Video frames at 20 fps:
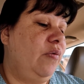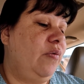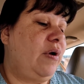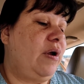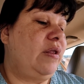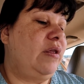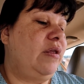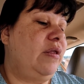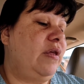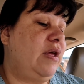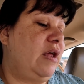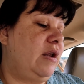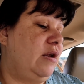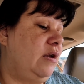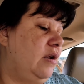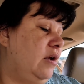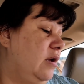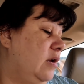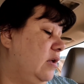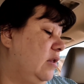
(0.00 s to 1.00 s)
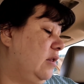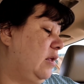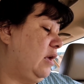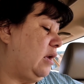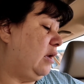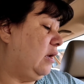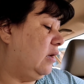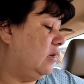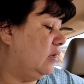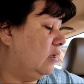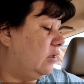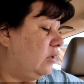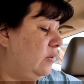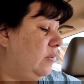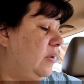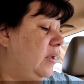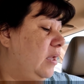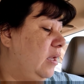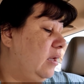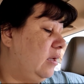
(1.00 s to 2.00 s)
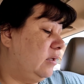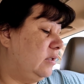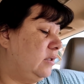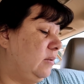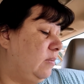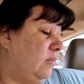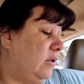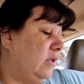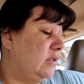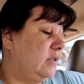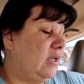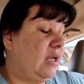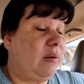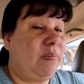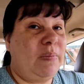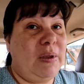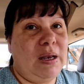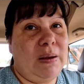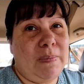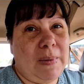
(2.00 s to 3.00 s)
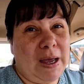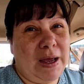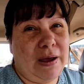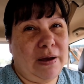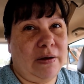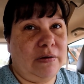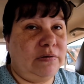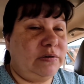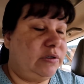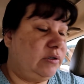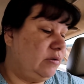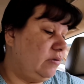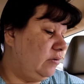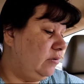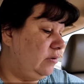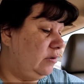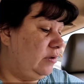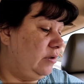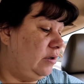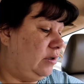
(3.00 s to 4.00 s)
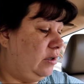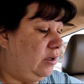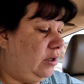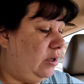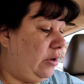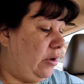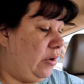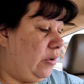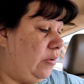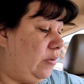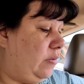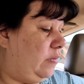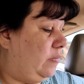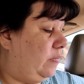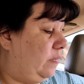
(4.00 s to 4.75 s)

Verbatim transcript: Rather than like doing something that's like Minnie Mouse or, you know.